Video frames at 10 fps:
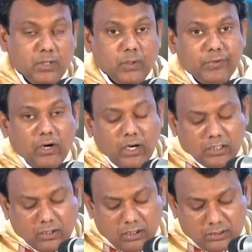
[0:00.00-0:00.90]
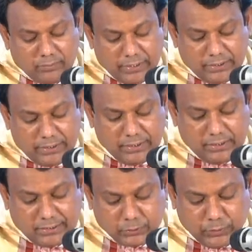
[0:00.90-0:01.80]
We all call Mary
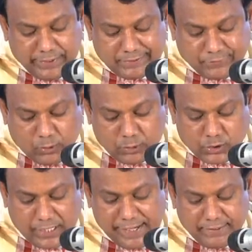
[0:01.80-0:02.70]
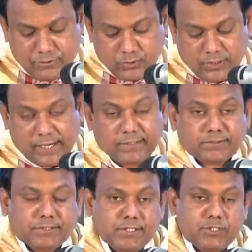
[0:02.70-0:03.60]
the Queen of all saints for another
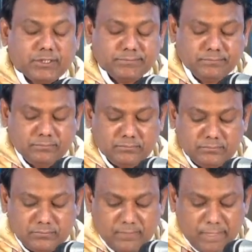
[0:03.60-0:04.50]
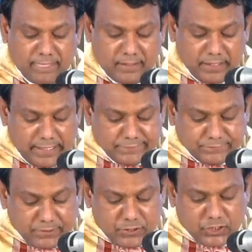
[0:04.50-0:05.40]
reason.
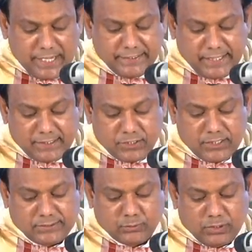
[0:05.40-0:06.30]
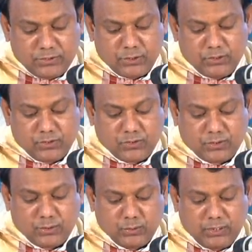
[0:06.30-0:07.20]
Every saint has certain virtues
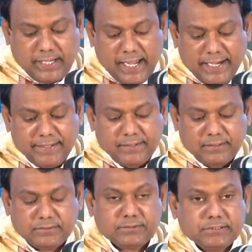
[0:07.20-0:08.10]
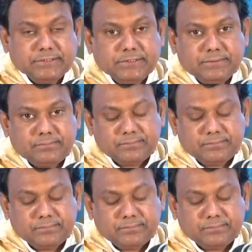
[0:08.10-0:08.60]
to a higher degree.